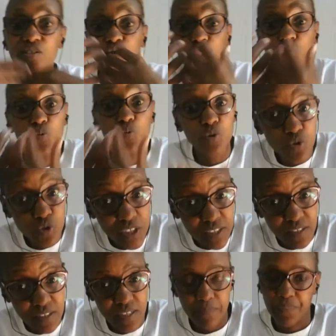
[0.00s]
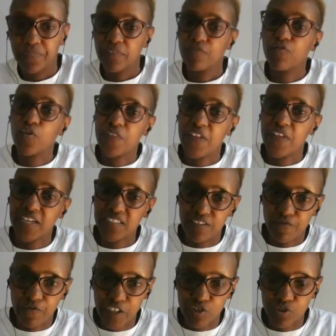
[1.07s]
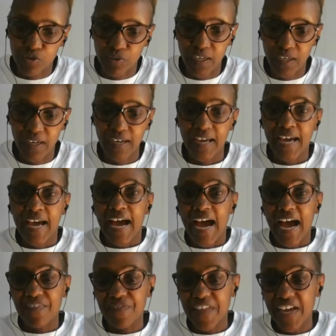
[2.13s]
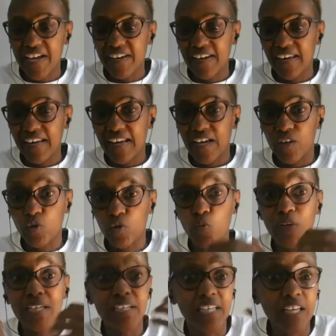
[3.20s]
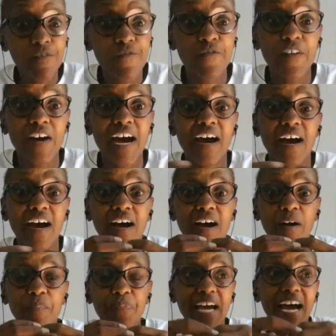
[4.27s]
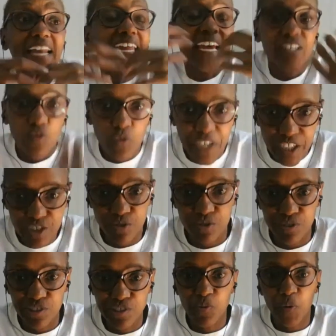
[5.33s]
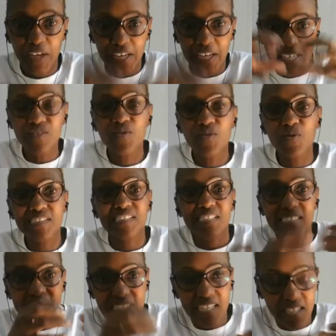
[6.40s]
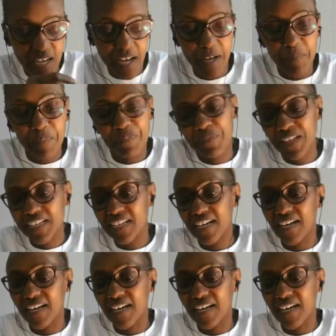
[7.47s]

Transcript: you will treat them for that infection. And then you will give an education. So in those, during